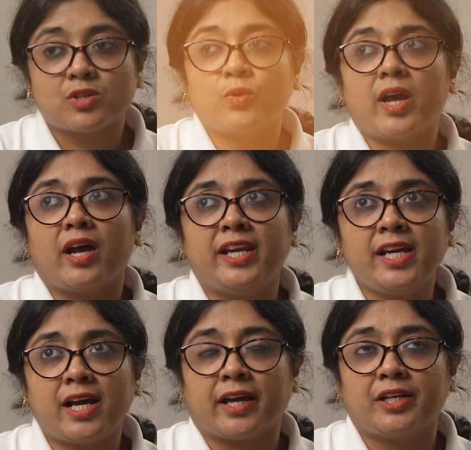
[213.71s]
so
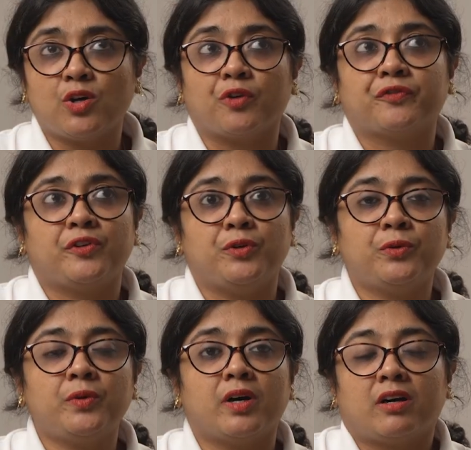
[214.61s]
any kind of
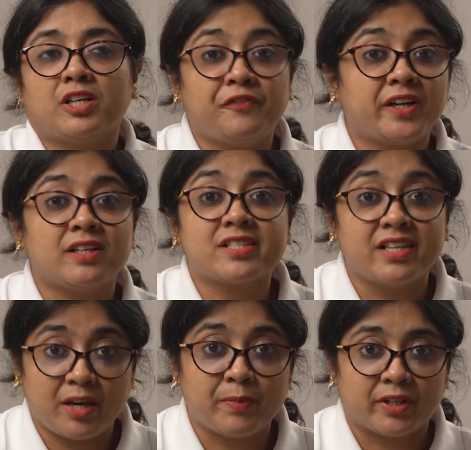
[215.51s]
difficult
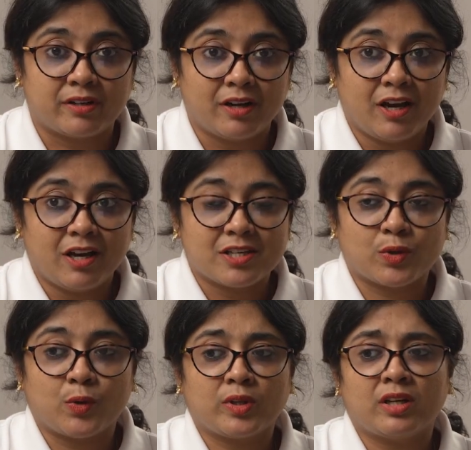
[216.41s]
labor,
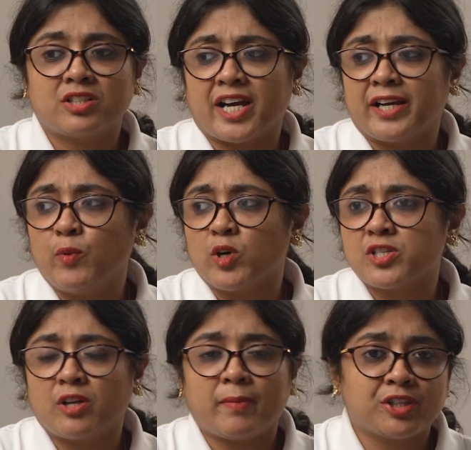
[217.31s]
so the child
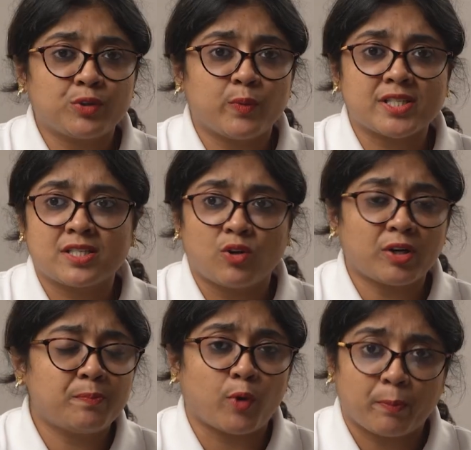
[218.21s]
was or the mother was
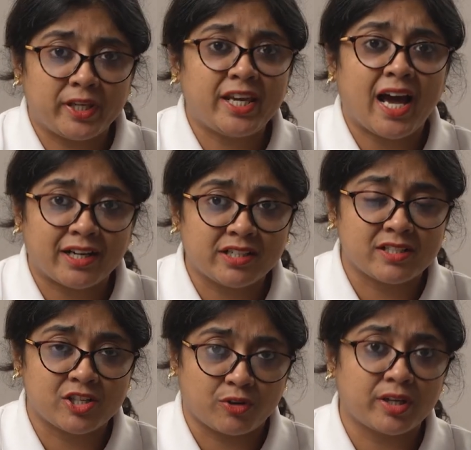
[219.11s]
not properly
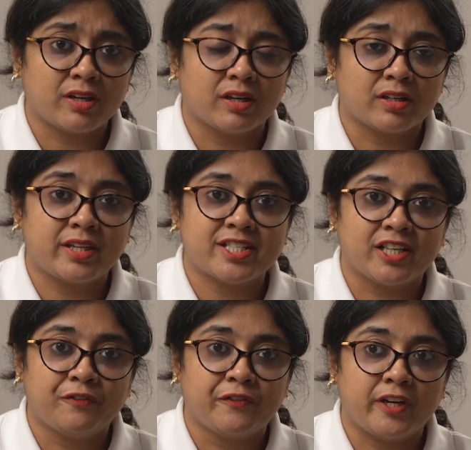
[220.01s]
handled during their
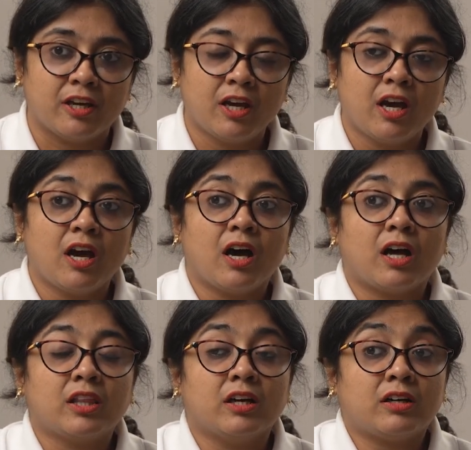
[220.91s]
delivery,
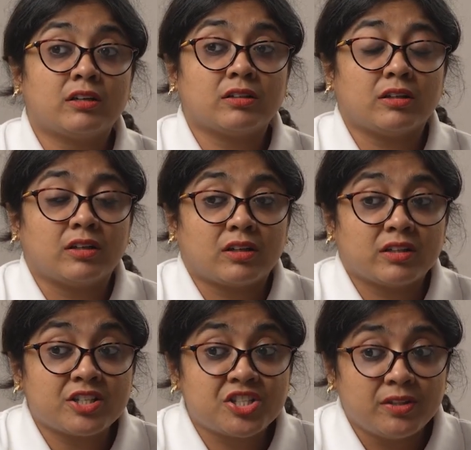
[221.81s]

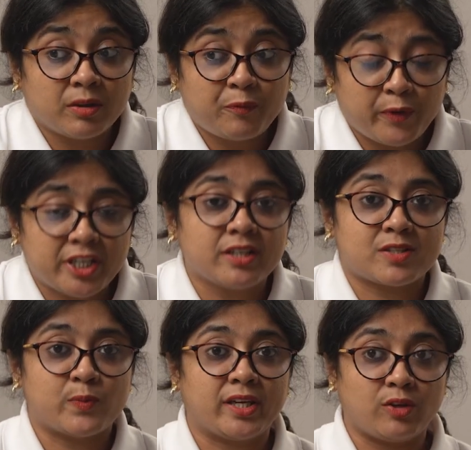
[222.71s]
the
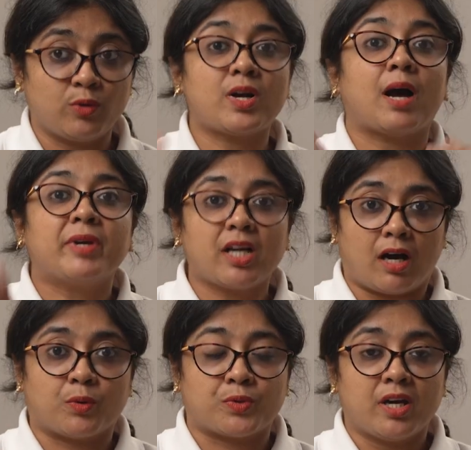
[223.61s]
fetus when coming
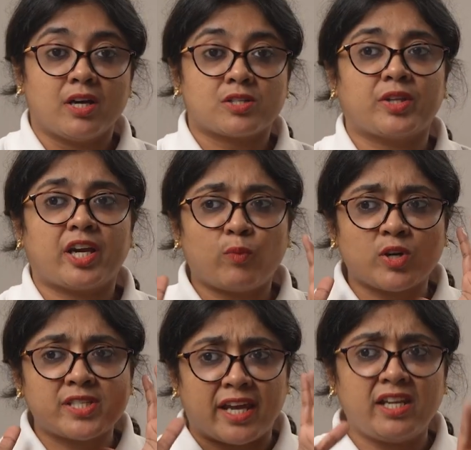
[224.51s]
out, so there
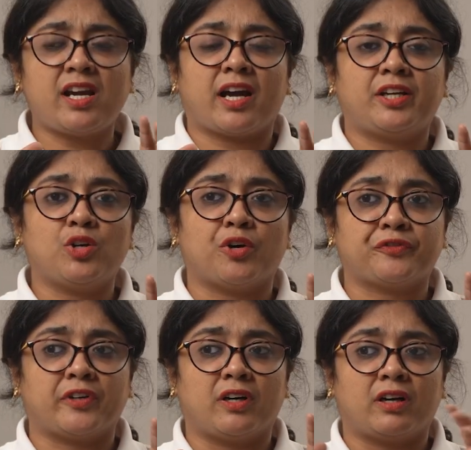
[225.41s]
was any kind
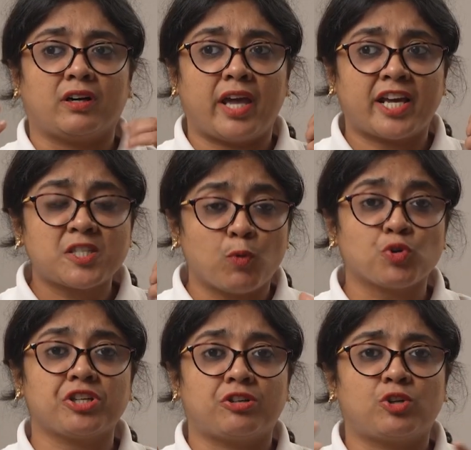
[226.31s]
of
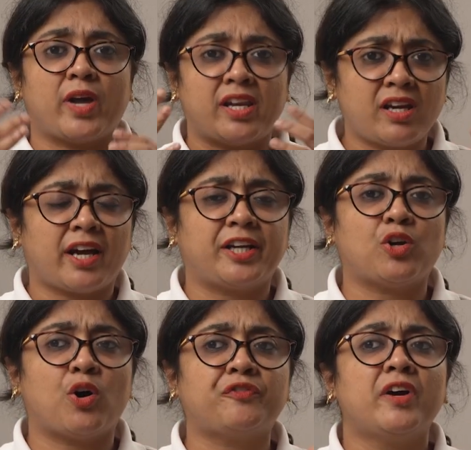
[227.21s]
exposure to any
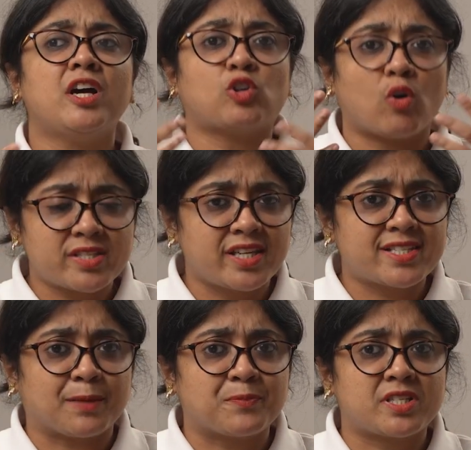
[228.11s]
kind of toxic
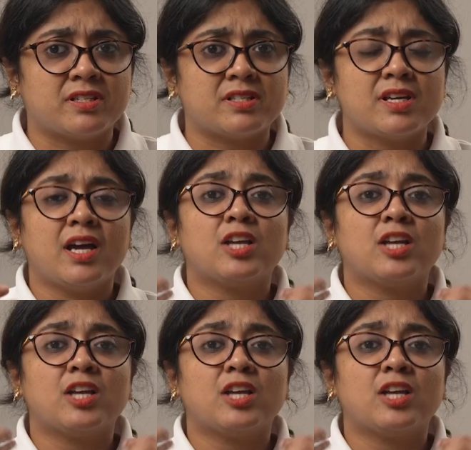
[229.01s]
substance,